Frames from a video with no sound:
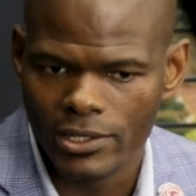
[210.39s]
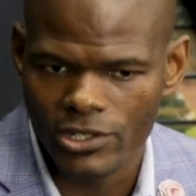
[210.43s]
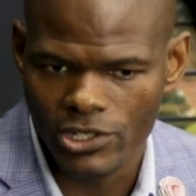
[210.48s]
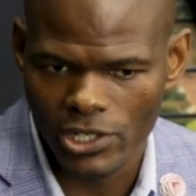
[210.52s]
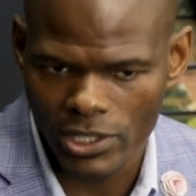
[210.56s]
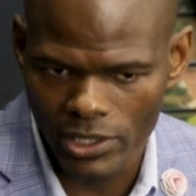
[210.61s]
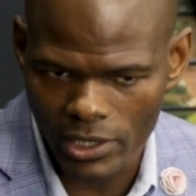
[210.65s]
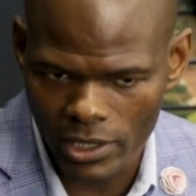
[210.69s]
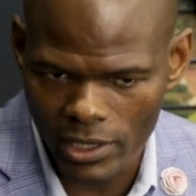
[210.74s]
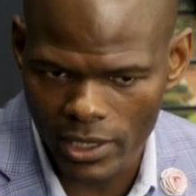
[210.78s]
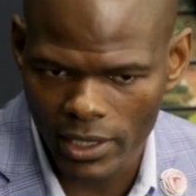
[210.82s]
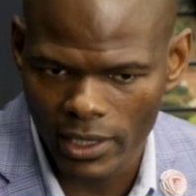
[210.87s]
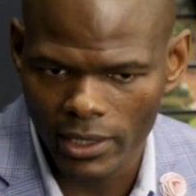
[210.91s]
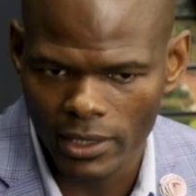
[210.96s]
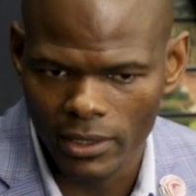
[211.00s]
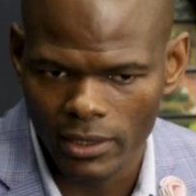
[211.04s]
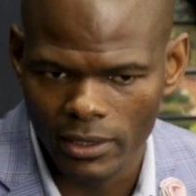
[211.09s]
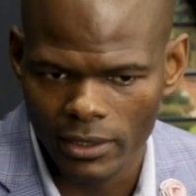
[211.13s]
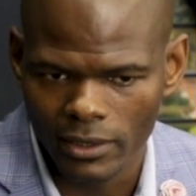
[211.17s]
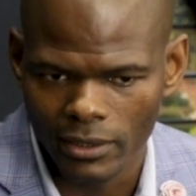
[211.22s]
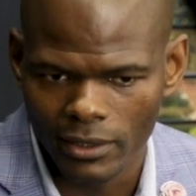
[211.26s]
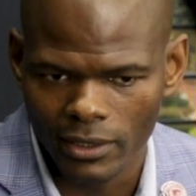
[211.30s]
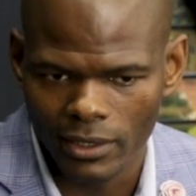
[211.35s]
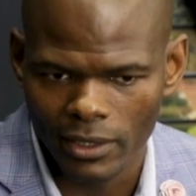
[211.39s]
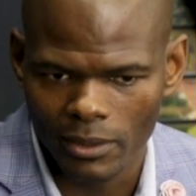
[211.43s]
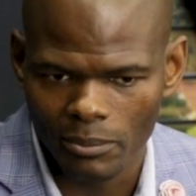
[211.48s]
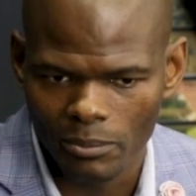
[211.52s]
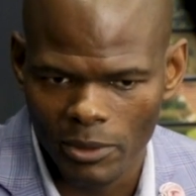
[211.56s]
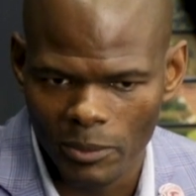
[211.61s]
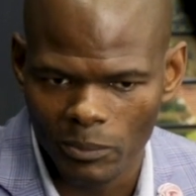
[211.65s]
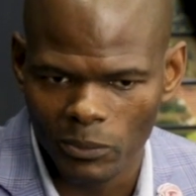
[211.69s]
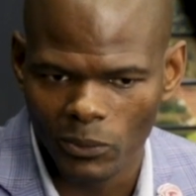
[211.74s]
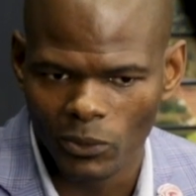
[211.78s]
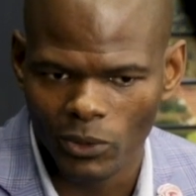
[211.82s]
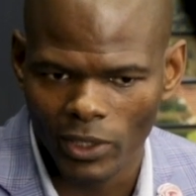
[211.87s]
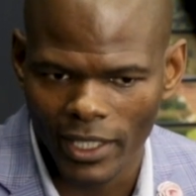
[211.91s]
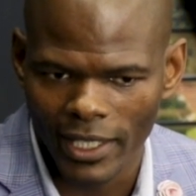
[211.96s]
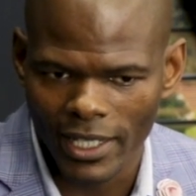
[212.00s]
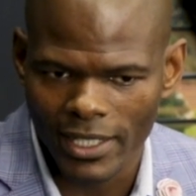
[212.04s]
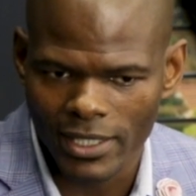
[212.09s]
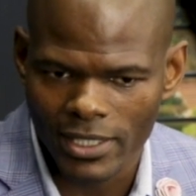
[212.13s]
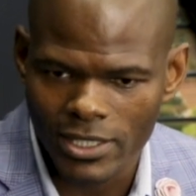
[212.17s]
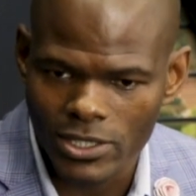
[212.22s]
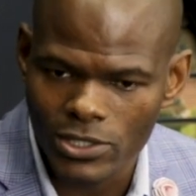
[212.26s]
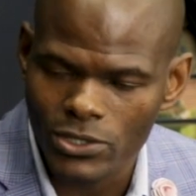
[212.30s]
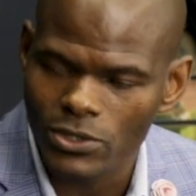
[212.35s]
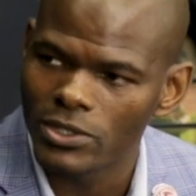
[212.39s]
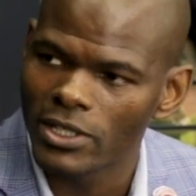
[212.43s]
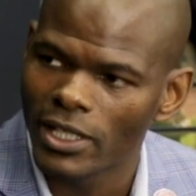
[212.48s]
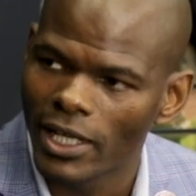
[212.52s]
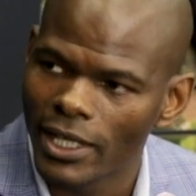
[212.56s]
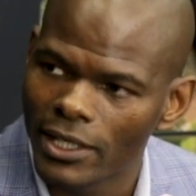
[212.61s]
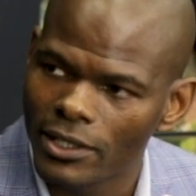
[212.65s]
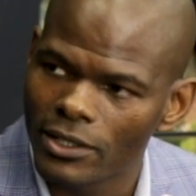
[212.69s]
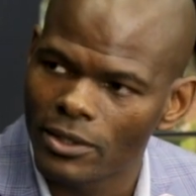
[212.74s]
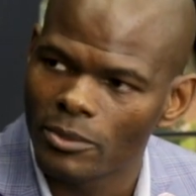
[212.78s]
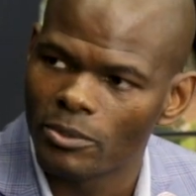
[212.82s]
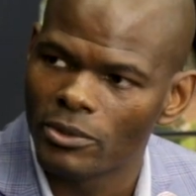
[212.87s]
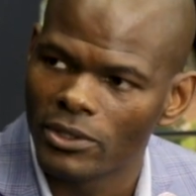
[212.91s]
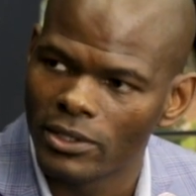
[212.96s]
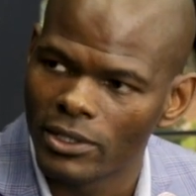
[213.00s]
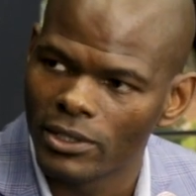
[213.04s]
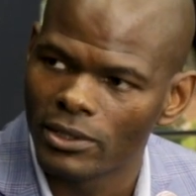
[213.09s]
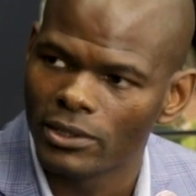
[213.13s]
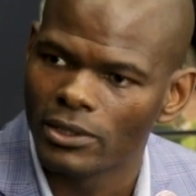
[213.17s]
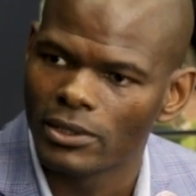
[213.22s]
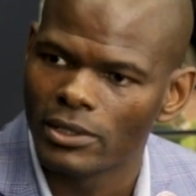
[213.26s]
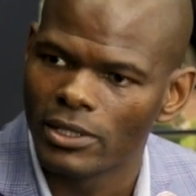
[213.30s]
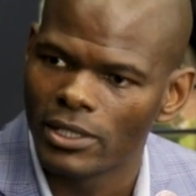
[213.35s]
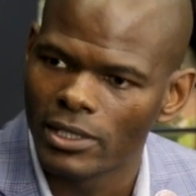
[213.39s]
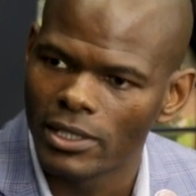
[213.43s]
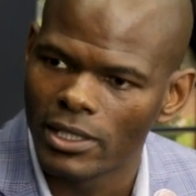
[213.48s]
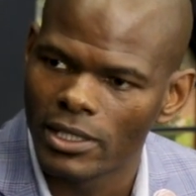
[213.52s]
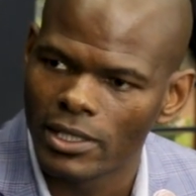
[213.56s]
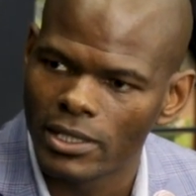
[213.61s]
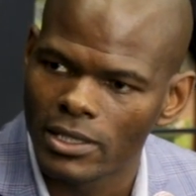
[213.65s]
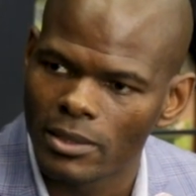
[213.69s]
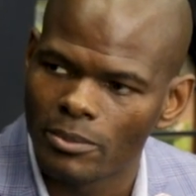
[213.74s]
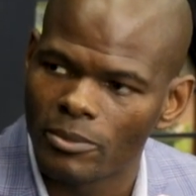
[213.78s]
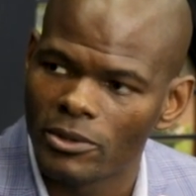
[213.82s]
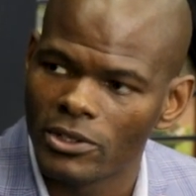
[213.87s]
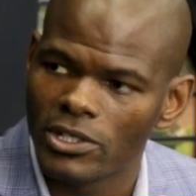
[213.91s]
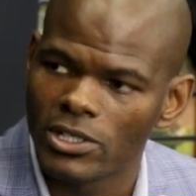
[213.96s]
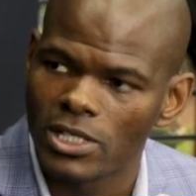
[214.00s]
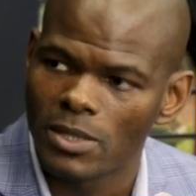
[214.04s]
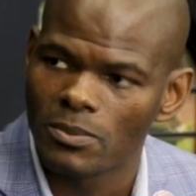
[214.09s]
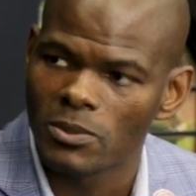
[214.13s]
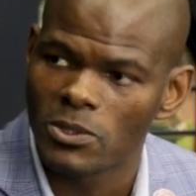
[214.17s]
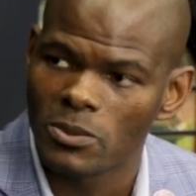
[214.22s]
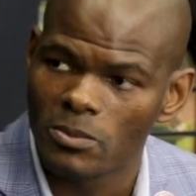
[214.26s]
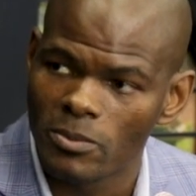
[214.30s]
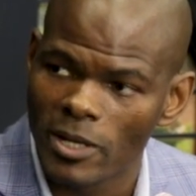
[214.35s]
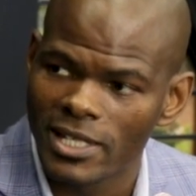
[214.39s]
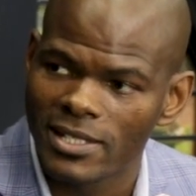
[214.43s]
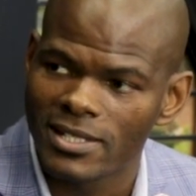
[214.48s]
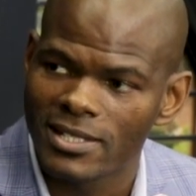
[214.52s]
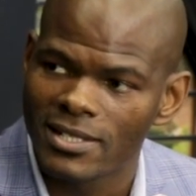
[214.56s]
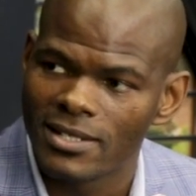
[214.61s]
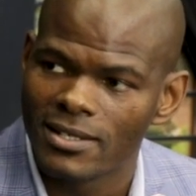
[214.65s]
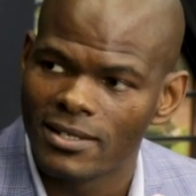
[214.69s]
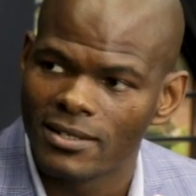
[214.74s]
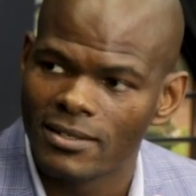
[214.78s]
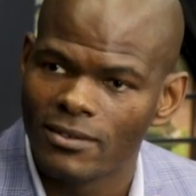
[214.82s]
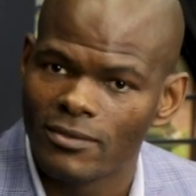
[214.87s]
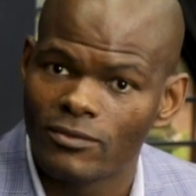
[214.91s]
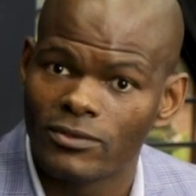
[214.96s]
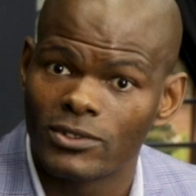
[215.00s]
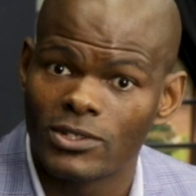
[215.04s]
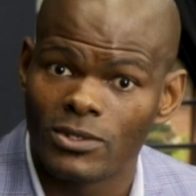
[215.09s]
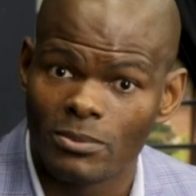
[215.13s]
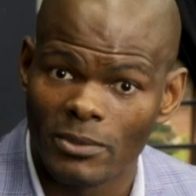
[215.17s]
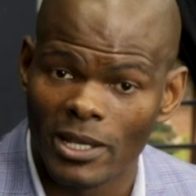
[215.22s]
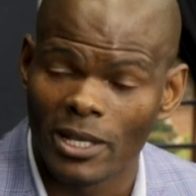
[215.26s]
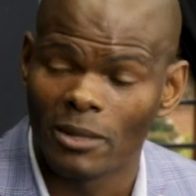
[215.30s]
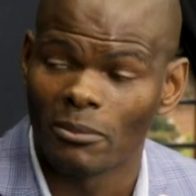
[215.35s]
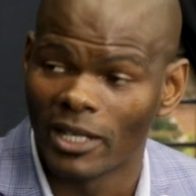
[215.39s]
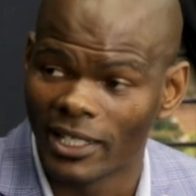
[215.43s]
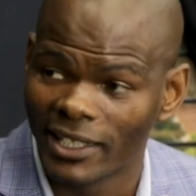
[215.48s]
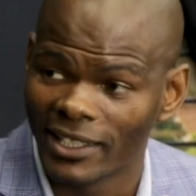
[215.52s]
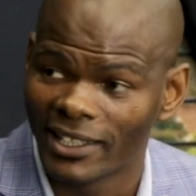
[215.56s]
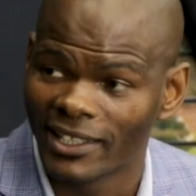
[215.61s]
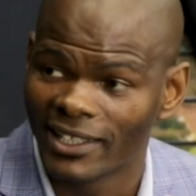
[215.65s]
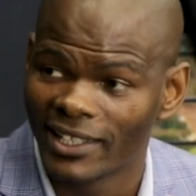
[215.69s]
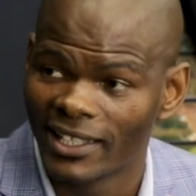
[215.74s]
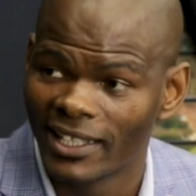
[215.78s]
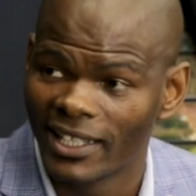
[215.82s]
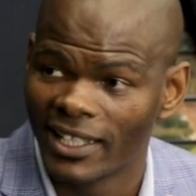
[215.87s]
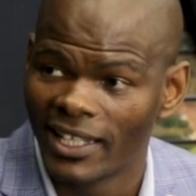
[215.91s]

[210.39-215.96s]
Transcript: Generally, people get into the entrepreneurship space to make money.